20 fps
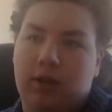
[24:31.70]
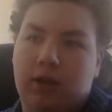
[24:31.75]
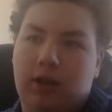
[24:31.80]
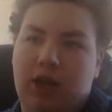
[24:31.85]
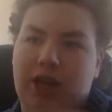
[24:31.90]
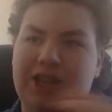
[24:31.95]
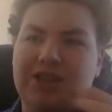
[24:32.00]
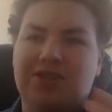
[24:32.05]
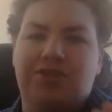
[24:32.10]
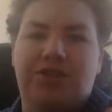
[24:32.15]

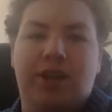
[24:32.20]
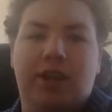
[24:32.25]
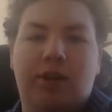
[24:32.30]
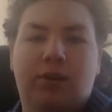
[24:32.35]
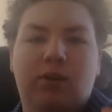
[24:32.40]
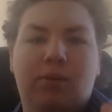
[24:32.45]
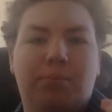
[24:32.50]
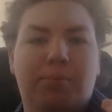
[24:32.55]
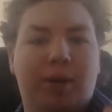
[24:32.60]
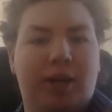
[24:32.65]
is
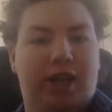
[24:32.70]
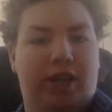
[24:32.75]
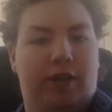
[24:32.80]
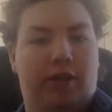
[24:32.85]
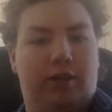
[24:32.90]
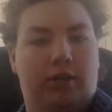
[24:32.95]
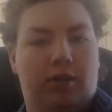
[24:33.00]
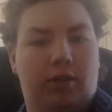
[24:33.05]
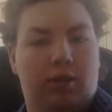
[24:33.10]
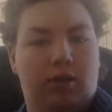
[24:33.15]
there a
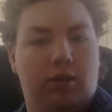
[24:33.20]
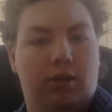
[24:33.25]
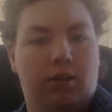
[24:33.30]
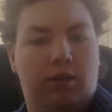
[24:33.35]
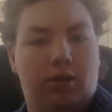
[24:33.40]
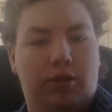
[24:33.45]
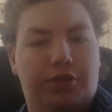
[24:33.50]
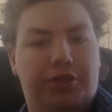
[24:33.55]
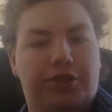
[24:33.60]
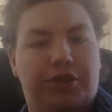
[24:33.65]
man
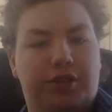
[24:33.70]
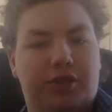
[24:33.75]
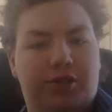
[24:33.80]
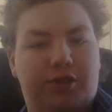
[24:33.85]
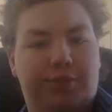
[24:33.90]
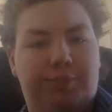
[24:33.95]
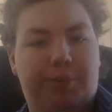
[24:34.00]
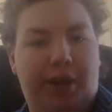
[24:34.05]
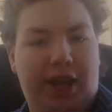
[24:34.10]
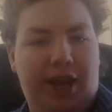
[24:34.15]
that
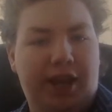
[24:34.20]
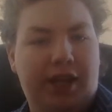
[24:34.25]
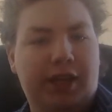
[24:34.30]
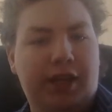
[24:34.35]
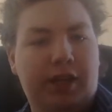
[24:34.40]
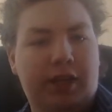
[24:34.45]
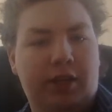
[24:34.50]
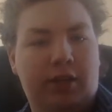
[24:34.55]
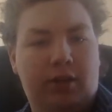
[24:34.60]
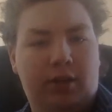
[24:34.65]
is
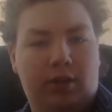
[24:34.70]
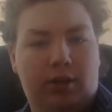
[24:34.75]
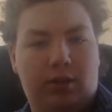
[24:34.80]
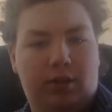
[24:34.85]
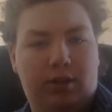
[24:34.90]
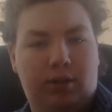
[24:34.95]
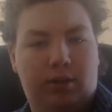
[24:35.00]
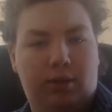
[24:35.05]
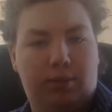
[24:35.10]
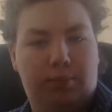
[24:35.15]
paying
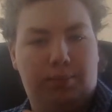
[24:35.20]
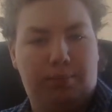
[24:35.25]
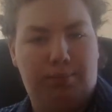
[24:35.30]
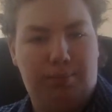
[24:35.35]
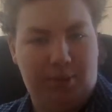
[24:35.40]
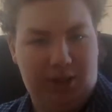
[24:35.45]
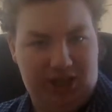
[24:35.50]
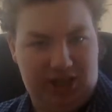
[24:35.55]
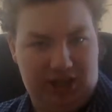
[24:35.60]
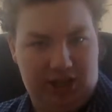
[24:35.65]

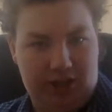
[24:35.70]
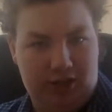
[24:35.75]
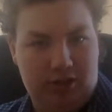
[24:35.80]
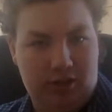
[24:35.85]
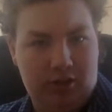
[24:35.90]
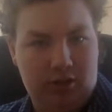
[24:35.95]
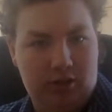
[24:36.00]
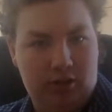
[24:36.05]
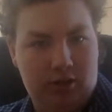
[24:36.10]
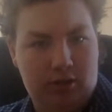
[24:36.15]
me
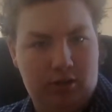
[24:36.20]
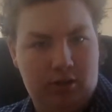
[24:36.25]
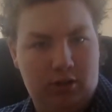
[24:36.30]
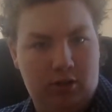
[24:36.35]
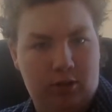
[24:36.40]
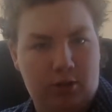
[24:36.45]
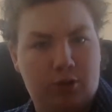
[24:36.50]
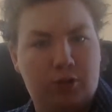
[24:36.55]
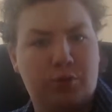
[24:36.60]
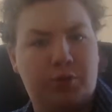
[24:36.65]

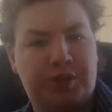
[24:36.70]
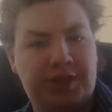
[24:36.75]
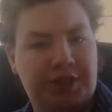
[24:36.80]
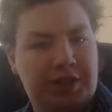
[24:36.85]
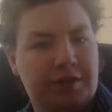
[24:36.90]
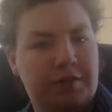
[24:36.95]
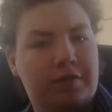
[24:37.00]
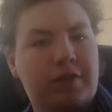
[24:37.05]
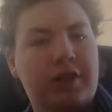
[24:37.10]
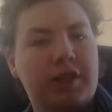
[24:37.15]
to sit
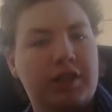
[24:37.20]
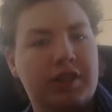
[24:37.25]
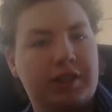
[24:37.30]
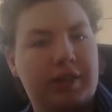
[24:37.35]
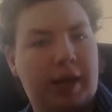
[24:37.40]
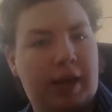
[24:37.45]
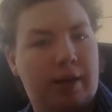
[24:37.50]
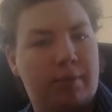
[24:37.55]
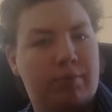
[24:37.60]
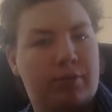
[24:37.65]
in front of this
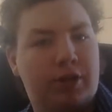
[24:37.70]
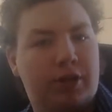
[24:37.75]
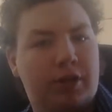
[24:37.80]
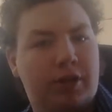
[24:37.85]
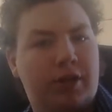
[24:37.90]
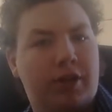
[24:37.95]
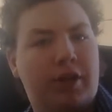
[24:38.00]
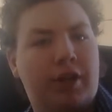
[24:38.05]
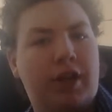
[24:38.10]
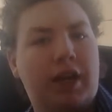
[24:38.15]

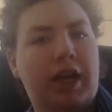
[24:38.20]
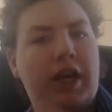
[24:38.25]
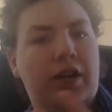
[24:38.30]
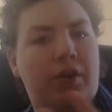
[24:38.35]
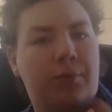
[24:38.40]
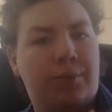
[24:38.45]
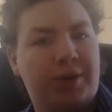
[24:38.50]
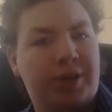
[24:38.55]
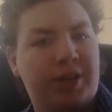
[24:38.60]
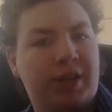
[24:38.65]
camera
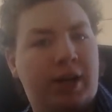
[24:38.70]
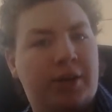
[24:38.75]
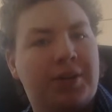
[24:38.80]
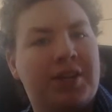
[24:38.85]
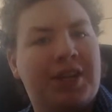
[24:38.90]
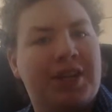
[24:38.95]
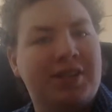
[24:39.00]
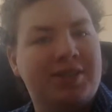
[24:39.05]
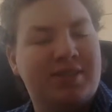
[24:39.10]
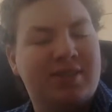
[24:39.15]
and read out
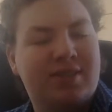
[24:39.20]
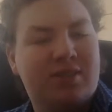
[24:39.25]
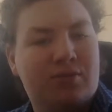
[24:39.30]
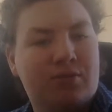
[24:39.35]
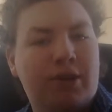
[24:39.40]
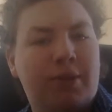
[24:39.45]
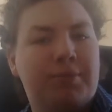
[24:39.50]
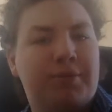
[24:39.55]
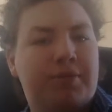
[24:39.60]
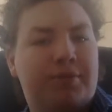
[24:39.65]
his
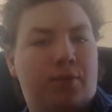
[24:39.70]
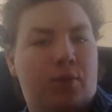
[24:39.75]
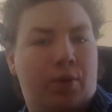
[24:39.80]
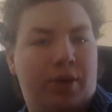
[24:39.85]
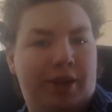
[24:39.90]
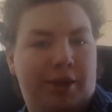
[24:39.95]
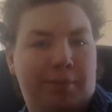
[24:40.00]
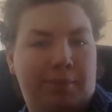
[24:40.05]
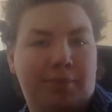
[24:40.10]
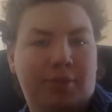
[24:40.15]
script for
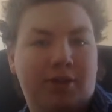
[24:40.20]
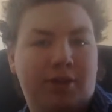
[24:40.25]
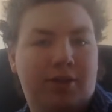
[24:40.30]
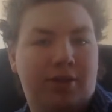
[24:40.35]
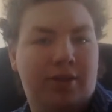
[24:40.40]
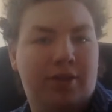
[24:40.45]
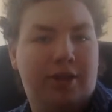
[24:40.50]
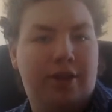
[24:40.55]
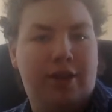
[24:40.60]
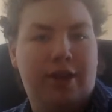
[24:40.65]
him
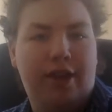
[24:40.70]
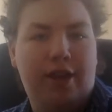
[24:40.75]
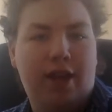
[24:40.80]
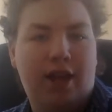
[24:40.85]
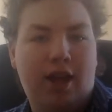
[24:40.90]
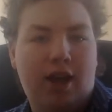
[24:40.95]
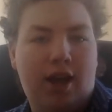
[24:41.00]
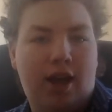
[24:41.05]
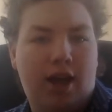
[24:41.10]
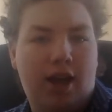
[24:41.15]

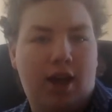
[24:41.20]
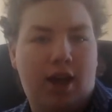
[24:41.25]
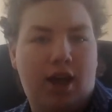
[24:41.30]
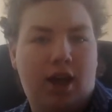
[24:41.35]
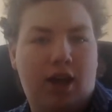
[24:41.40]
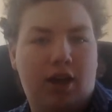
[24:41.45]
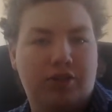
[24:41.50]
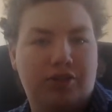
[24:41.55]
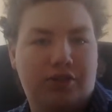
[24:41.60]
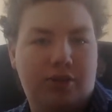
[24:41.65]

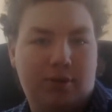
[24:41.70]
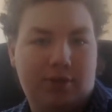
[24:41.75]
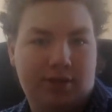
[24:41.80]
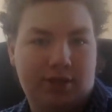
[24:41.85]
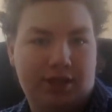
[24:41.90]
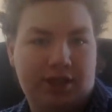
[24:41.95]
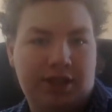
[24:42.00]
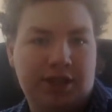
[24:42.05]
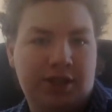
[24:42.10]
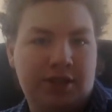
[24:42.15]
so
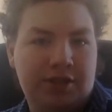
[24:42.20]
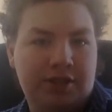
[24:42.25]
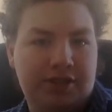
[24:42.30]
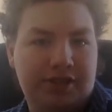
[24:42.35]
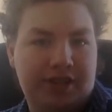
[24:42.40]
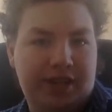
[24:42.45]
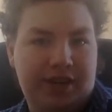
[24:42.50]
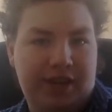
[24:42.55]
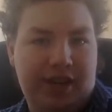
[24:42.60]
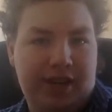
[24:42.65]
that he doesn't
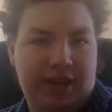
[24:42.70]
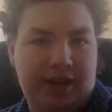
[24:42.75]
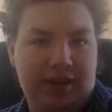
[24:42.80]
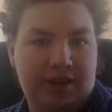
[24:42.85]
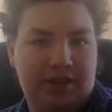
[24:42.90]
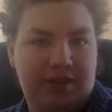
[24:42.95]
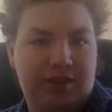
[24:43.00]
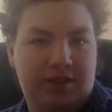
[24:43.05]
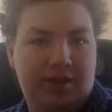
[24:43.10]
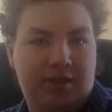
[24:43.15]
get
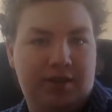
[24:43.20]
hacked?